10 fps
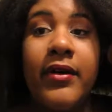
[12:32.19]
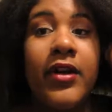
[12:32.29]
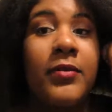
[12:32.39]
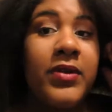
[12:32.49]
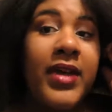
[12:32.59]
I
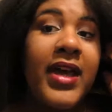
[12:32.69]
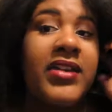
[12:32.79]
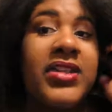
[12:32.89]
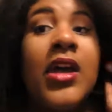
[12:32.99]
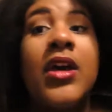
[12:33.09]
hope you
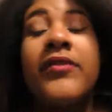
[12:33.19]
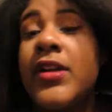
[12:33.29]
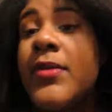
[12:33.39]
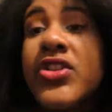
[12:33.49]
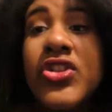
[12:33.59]
guys very
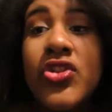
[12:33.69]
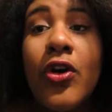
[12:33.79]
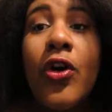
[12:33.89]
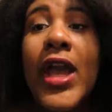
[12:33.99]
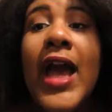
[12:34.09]
much
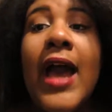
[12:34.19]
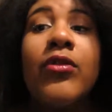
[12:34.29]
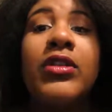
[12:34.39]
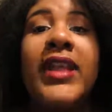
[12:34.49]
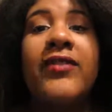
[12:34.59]
enjoy. I
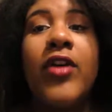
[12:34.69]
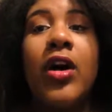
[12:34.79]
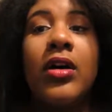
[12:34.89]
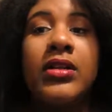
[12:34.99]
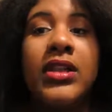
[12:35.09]
will leave
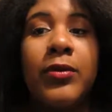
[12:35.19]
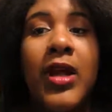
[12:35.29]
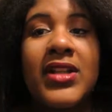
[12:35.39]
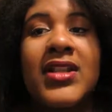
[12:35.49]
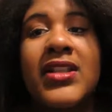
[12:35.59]
all the
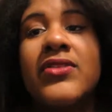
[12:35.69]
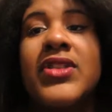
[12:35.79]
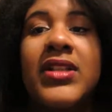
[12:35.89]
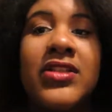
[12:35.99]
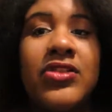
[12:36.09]
products that I use
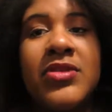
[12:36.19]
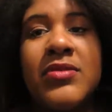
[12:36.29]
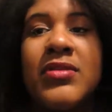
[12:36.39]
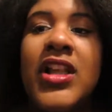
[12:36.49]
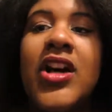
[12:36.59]
in the description
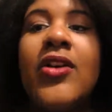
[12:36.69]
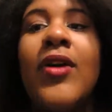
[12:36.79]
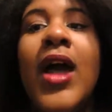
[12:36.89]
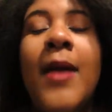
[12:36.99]
below.